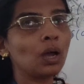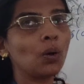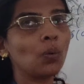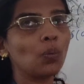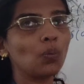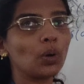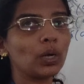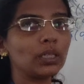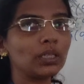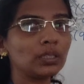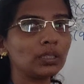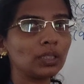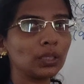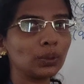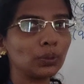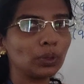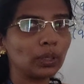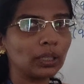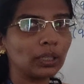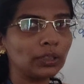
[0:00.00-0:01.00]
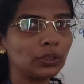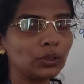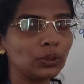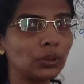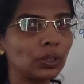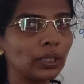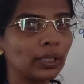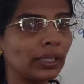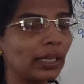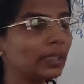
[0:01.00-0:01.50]
Once you reach
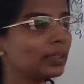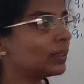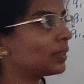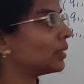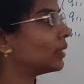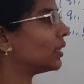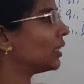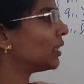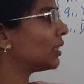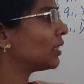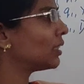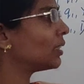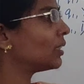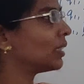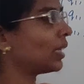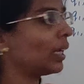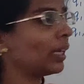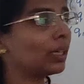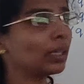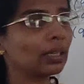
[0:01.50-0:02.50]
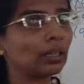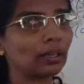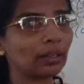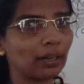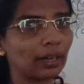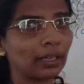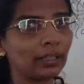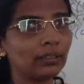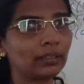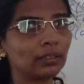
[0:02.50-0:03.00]
your X, just take
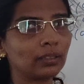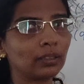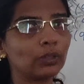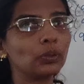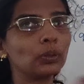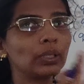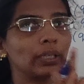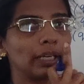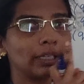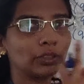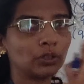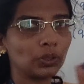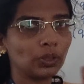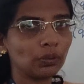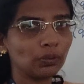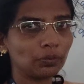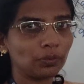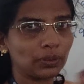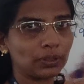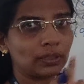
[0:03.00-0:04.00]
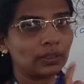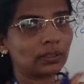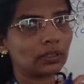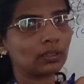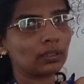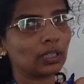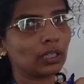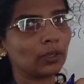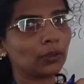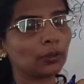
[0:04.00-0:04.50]
right, you will get your first
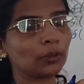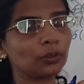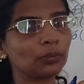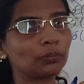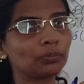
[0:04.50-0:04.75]
0.